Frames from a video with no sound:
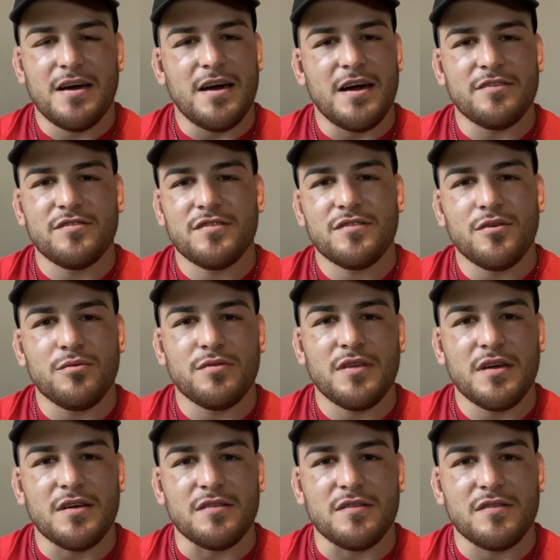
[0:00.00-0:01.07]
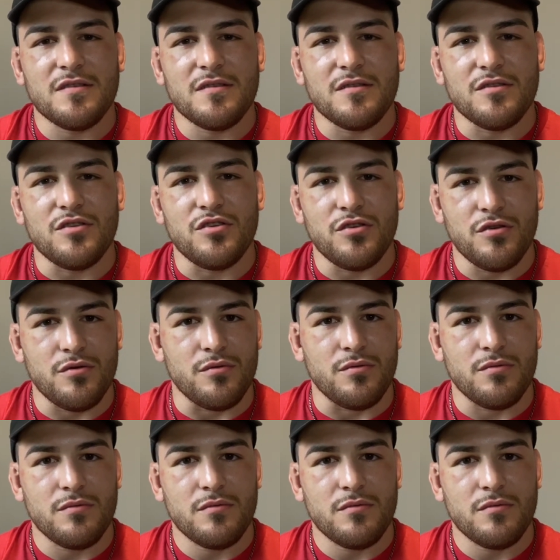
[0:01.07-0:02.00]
I just don't think it's you.